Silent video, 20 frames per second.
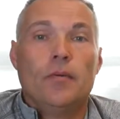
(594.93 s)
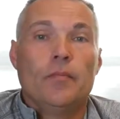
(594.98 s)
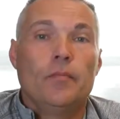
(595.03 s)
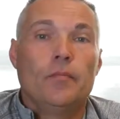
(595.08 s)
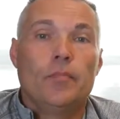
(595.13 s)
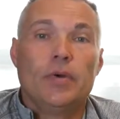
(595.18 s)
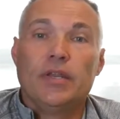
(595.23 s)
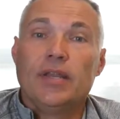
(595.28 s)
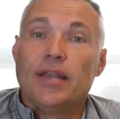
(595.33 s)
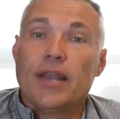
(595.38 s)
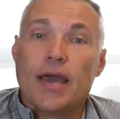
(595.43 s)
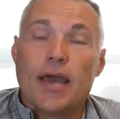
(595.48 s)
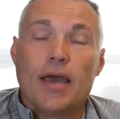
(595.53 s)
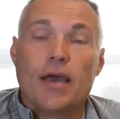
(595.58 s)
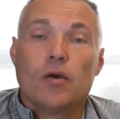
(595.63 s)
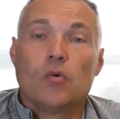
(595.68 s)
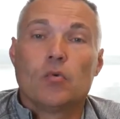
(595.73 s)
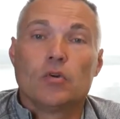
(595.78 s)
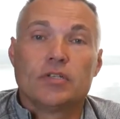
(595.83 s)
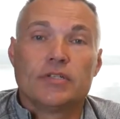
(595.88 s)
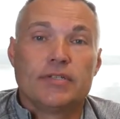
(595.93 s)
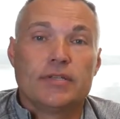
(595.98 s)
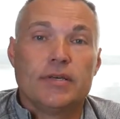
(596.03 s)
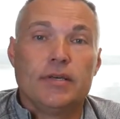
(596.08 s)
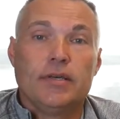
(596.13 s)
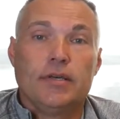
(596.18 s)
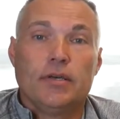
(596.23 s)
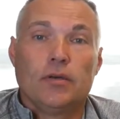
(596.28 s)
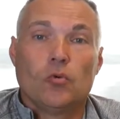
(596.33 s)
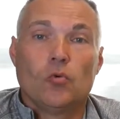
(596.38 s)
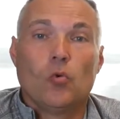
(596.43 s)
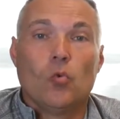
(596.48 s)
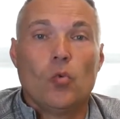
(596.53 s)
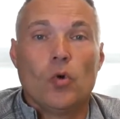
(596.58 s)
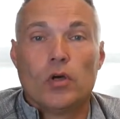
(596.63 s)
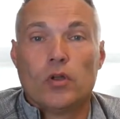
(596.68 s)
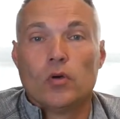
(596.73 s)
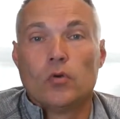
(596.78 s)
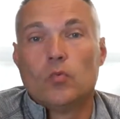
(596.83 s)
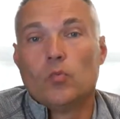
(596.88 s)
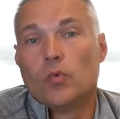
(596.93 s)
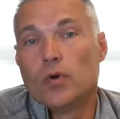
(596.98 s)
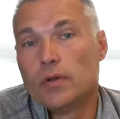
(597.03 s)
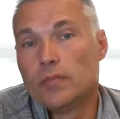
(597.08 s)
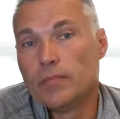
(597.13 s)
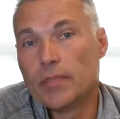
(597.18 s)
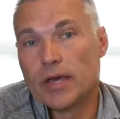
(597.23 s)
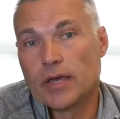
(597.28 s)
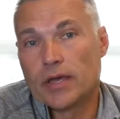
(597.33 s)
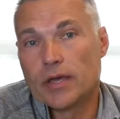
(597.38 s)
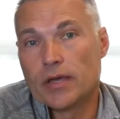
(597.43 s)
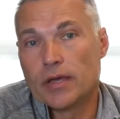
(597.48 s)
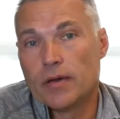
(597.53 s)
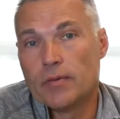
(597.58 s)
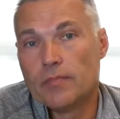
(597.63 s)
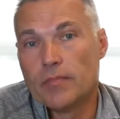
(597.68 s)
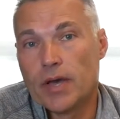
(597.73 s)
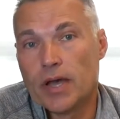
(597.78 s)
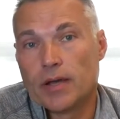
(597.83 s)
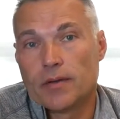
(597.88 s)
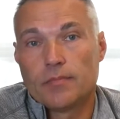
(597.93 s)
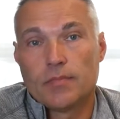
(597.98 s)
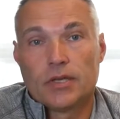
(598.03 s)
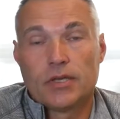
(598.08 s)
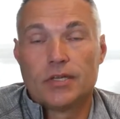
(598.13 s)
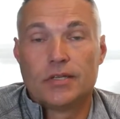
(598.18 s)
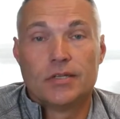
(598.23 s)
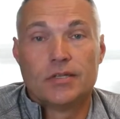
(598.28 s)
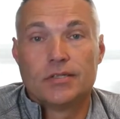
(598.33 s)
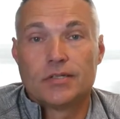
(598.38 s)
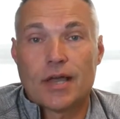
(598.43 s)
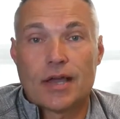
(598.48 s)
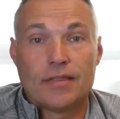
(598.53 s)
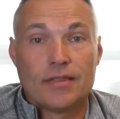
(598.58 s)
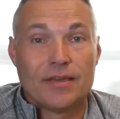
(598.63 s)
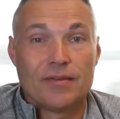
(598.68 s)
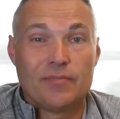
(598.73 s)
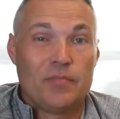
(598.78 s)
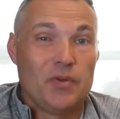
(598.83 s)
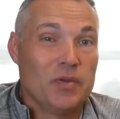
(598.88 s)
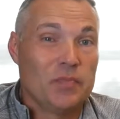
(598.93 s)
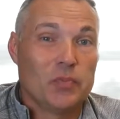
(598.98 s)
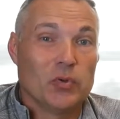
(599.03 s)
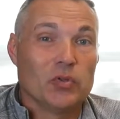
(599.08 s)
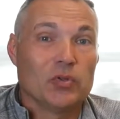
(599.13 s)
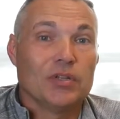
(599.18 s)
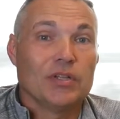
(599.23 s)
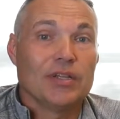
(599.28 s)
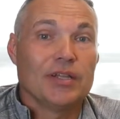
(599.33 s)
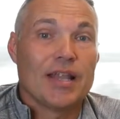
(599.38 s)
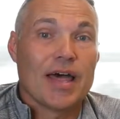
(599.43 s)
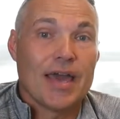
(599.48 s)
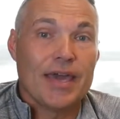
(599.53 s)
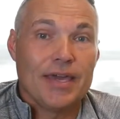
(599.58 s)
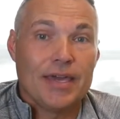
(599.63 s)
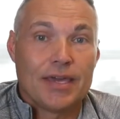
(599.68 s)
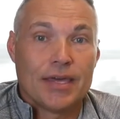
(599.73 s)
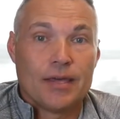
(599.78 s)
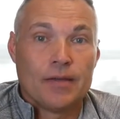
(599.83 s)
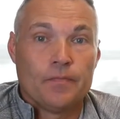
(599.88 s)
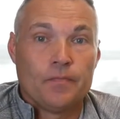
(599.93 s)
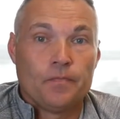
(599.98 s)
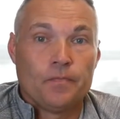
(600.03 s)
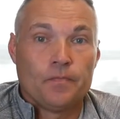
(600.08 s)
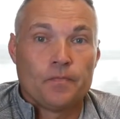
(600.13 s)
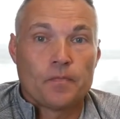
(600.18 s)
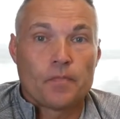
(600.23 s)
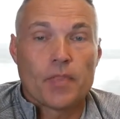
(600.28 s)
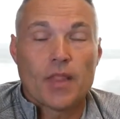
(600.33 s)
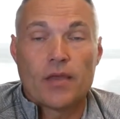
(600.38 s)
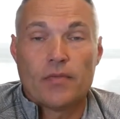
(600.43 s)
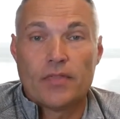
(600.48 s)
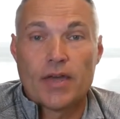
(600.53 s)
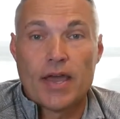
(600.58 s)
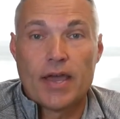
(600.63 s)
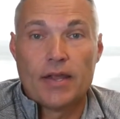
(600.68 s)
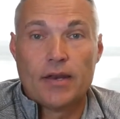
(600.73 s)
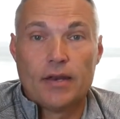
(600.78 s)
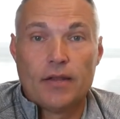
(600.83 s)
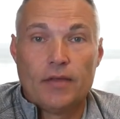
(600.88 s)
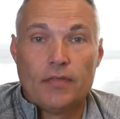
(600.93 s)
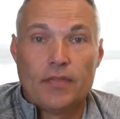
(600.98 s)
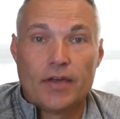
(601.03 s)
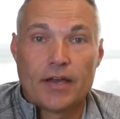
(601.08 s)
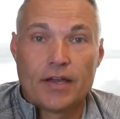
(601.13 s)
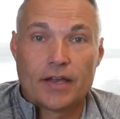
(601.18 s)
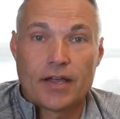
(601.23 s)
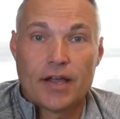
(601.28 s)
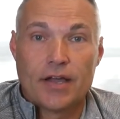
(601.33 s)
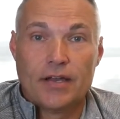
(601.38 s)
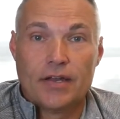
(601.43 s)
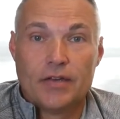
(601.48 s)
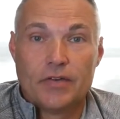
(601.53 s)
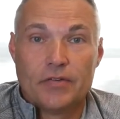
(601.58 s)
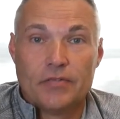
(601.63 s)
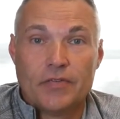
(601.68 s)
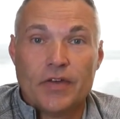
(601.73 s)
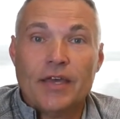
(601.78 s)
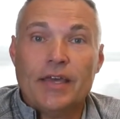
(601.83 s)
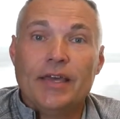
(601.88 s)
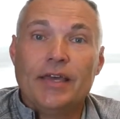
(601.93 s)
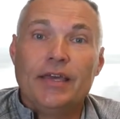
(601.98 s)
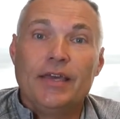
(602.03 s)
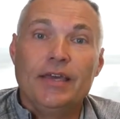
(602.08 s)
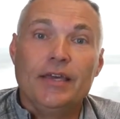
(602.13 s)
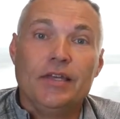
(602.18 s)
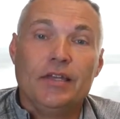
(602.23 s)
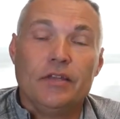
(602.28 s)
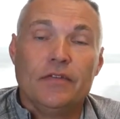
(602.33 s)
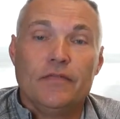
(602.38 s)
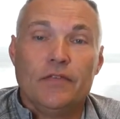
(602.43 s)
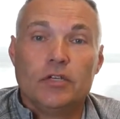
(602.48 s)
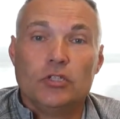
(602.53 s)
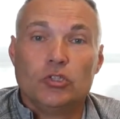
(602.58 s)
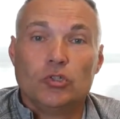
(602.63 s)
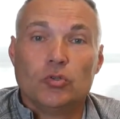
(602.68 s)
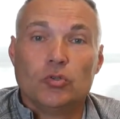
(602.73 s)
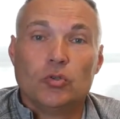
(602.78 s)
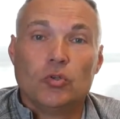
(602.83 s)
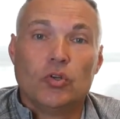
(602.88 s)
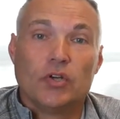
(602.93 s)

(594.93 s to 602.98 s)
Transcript: But now we're seeing one-on-one make a comeback because I think people like that kind of individual